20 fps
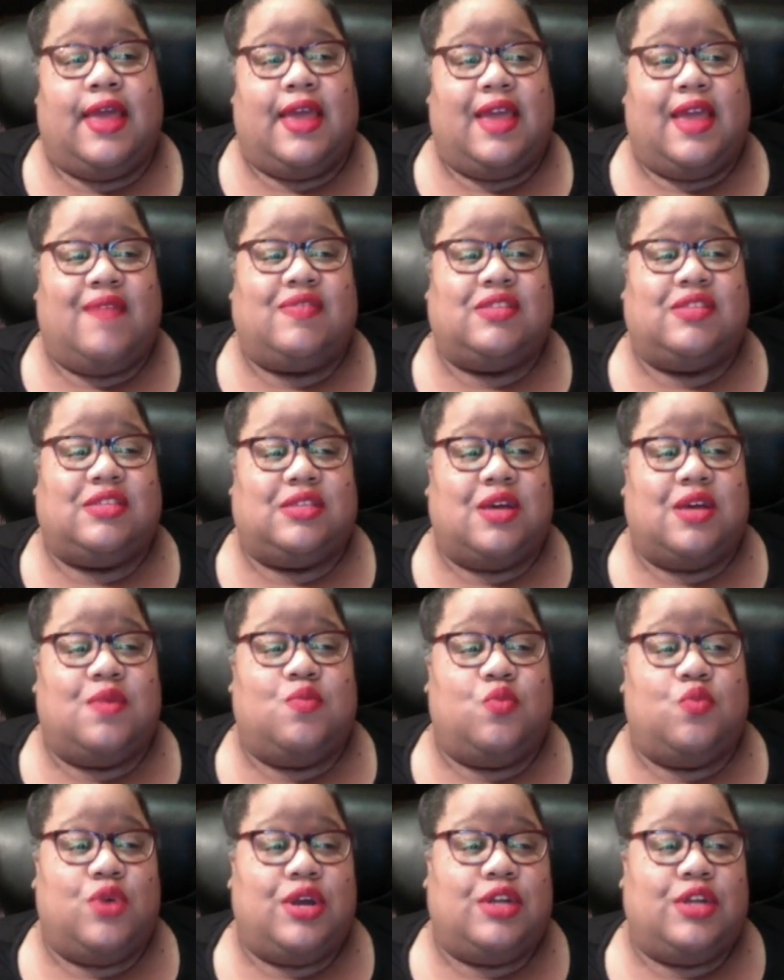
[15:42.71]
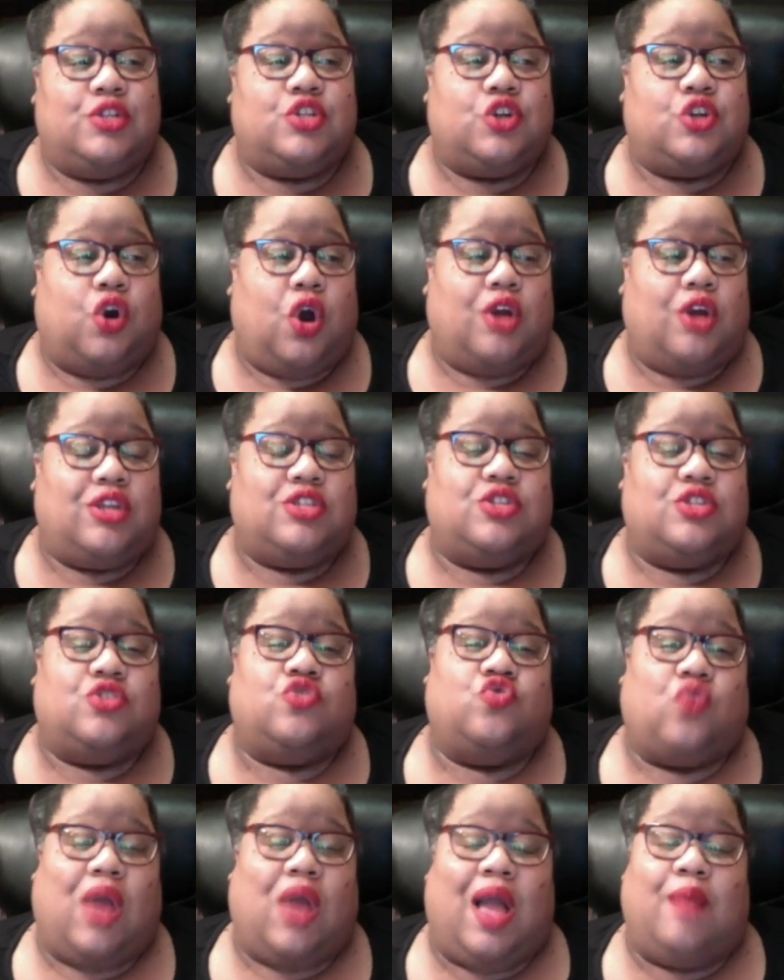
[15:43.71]
if someone charges a
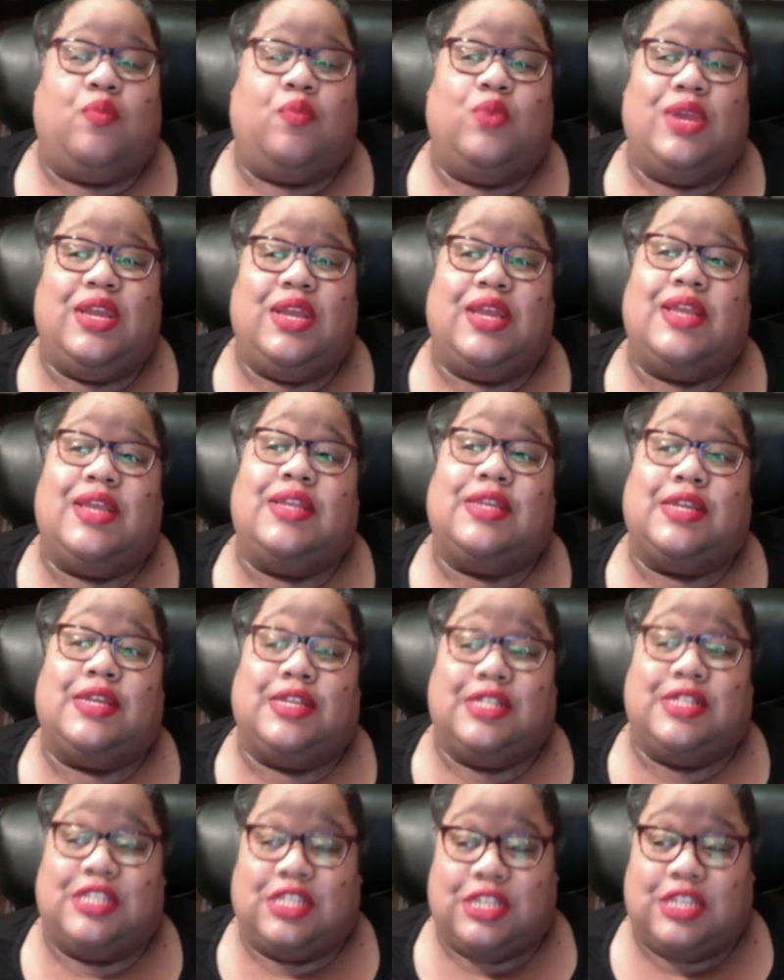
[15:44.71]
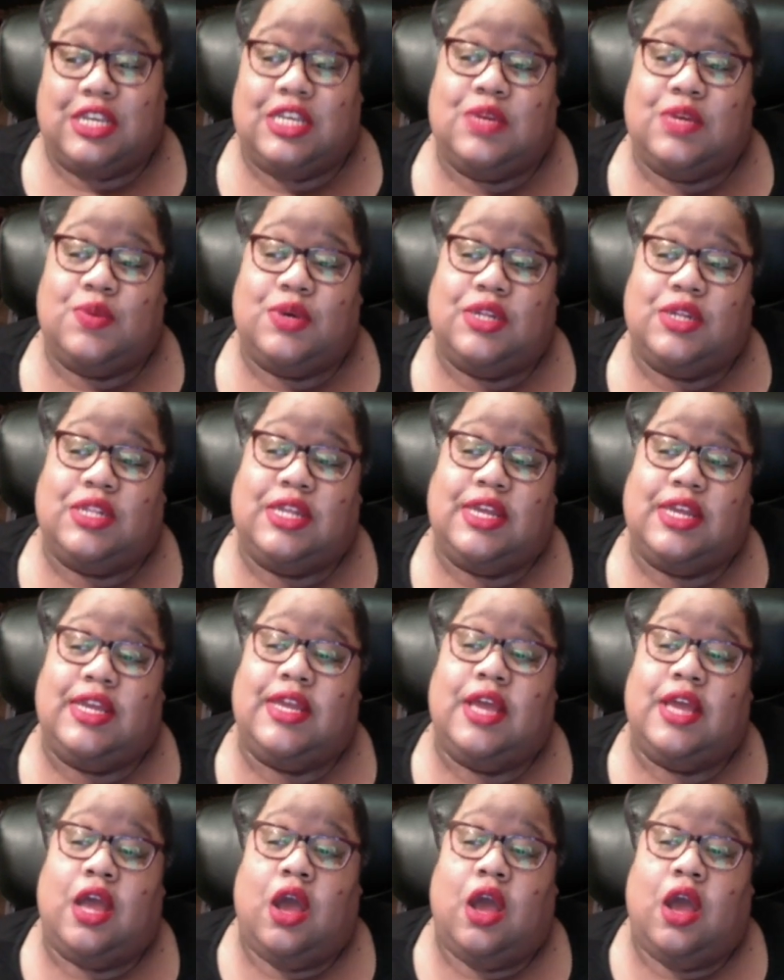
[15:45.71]
drop, we can continually